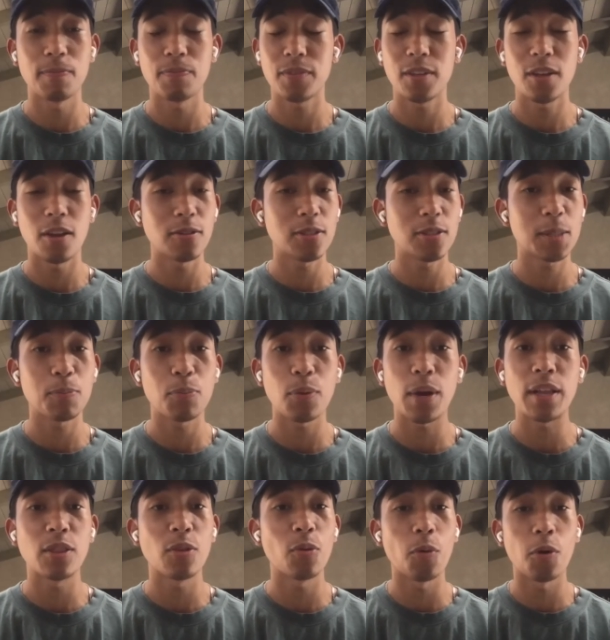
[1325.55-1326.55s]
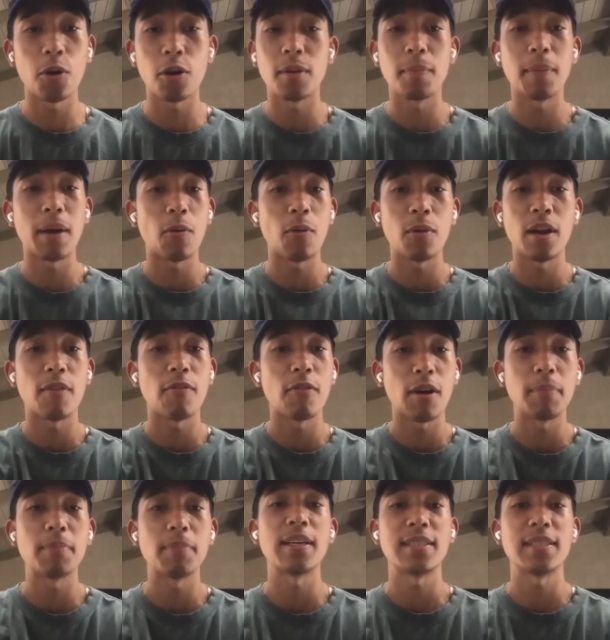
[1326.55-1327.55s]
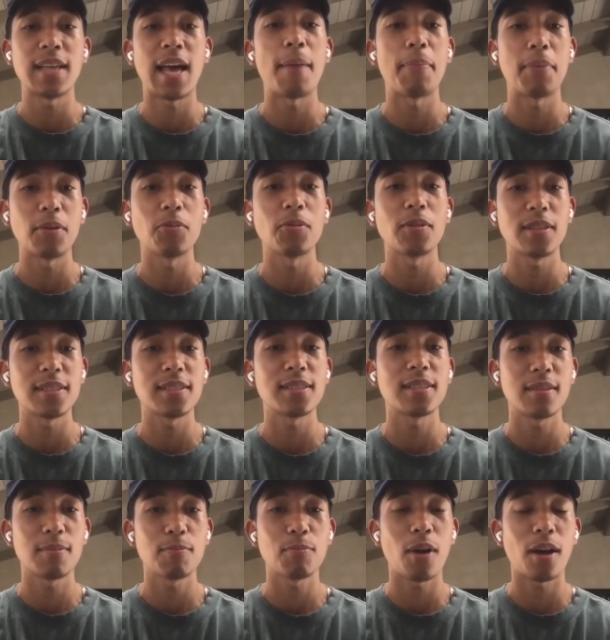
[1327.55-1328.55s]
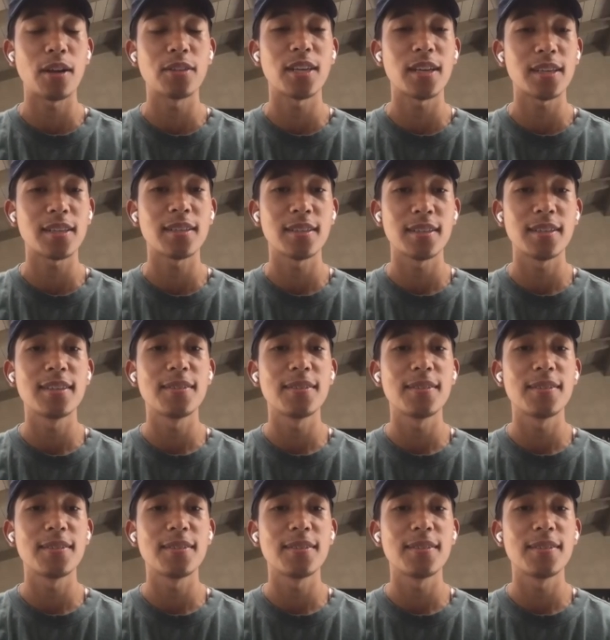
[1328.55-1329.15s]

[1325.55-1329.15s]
you know, spread the word about whatever updates happen with this project.